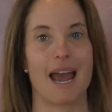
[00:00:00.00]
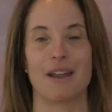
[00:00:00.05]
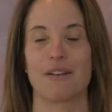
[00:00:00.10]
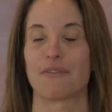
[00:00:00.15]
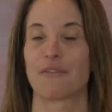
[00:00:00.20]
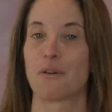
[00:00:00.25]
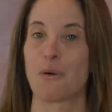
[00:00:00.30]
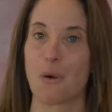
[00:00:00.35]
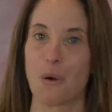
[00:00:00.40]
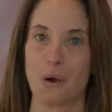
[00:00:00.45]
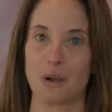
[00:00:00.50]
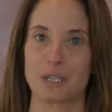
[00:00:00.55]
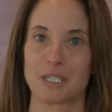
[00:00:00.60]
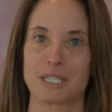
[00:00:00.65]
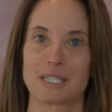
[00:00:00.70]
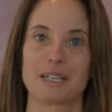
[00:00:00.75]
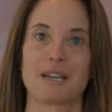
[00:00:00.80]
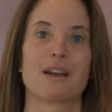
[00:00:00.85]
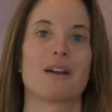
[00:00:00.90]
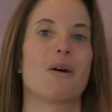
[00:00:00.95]
and of
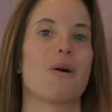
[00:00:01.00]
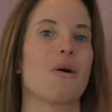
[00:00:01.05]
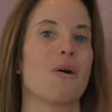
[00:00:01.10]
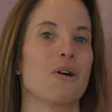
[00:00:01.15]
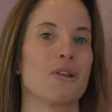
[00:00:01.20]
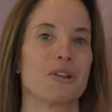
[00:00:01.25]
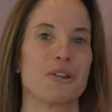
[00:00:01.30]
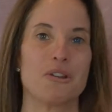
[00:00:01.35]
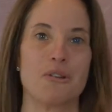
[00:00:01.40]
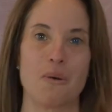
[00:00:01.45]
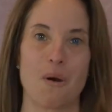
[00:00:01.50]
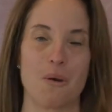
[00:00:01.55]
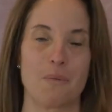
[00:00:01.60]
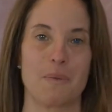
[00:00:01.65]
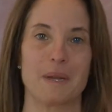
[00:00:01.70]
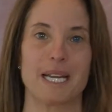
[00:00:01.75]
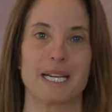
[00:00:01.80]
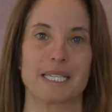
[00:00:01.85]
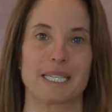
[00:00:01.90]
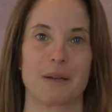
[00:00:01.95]
course, all the new
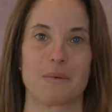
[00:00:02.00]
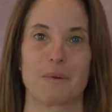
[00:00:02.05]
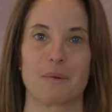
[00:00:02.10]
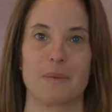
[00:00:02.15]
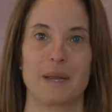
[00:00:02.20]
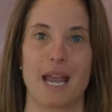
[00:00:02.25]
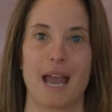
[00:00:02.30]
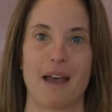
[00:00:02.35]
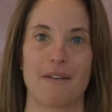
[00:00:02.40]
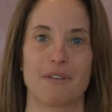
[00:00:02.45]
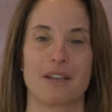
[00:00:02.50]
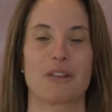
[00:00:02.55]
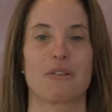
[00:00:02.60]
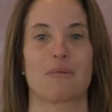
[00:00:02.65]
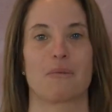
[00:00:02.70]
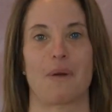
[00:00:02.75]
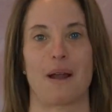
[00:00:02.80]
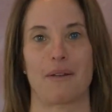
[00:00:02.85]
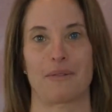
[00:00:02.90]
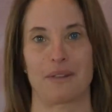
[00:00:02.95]
openings that we'll be having
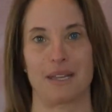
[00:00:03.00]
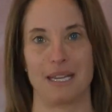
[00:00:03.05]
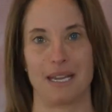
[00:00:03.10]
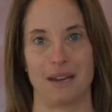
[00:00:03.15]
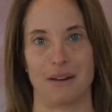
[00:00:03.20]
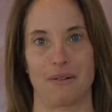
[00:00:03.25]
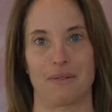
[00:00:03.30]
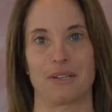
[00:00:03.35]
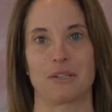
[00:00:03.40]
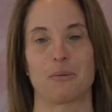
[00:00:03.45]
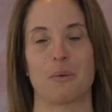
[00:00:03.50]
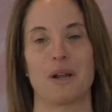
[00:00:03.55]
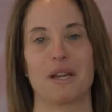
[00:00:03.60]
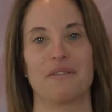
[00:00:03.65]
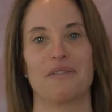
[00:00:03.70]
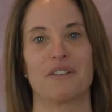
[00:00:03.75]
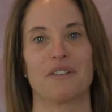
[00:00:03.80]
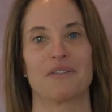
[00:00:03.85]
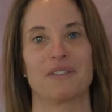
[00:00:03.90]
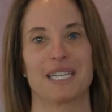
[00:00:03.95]
throughout the year in
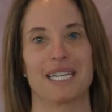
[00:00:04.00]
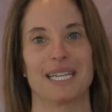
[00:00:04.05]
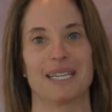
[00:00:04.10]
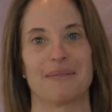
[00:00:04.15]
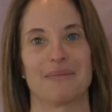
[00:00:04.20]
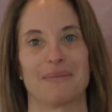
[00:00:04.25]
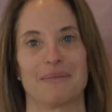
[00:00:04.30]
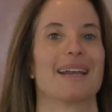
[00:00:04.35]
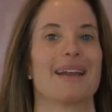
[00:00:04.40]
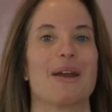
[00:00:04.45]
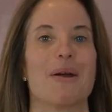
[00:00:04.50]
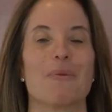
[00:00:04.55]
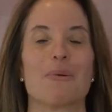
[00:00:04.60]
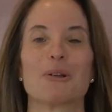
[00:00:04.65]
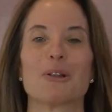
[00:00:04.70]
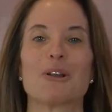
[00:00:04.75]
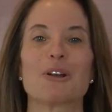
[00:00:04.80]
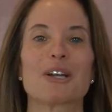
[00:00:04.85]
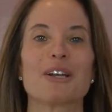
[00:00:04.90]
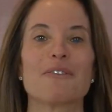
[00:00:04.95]
2015.
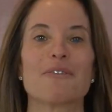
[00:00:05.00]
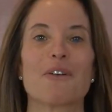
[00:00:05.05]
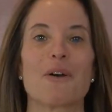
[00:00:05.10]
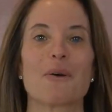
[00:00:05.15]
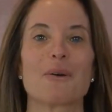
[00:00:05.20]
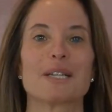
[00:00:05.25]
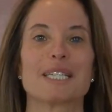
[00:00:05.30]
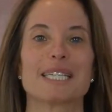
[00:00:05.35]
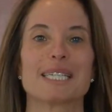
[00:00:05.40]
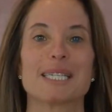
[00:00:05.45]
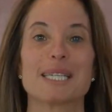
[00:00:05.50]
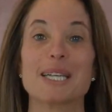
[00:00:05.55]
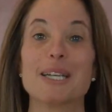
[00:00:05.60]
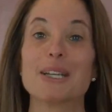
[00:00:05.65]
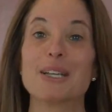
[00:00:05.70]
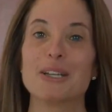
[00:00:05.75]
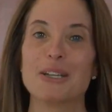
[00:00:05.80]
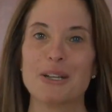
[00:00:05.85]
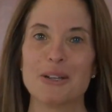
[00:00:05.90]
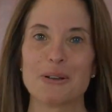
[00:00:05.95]
We're looking forward to
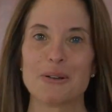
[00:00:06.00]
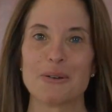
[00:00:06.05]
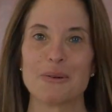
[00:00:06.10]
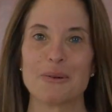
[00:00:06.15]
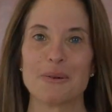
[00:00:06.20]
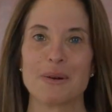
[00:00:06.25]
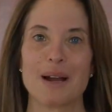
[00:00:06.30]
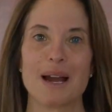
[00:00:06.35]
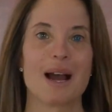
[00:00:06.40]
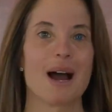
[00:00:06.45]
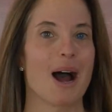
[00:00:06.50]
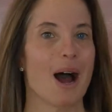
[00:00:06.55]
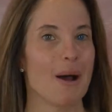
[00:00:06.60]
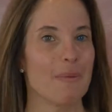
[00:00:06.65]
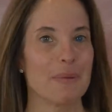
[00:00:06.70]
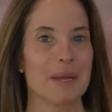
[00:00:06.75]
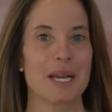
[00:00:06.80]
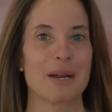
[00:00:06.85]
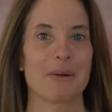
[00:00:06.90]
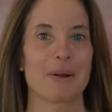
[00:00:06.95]
seeing you
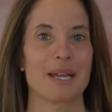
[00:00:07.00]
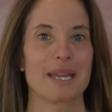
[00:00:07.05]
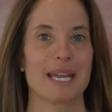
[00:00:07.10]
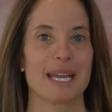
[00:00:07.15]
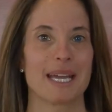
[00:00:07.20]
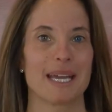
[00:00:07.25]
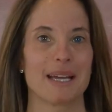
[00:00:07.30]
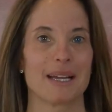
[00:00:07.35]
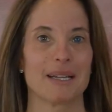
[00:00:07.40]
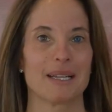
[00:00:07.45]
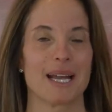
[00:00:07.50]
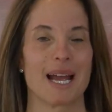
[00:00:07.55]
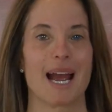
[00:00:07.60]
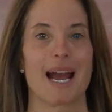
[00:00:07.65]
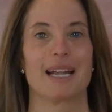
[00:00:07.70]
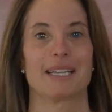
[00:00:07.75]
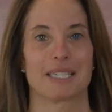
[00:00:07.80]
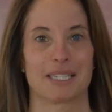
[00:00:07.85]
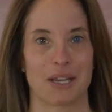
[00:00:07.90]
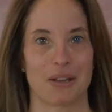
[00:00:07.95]
up here on the hill
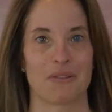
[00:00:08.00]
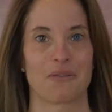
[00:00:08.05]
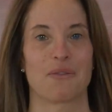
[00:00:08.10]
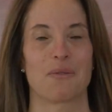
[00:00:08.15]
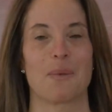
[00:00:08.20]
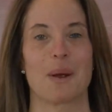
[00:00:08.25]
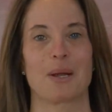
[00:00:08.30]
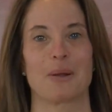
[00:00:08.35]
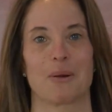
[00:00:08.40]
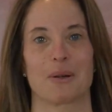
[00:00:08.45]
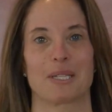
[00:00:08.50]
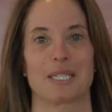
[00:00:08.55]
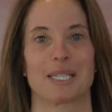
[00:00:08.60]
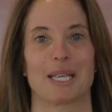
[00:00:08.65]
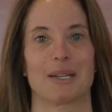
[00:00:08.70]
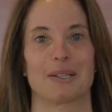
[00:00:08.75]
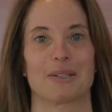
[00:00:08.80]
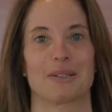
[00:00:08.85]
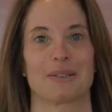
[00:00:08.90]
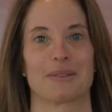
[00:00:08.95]
at Southern Vermont Arts
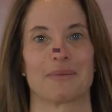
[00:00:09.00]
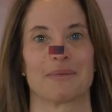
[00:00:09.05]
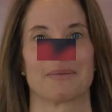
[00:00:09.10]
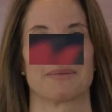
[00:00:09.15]
Center.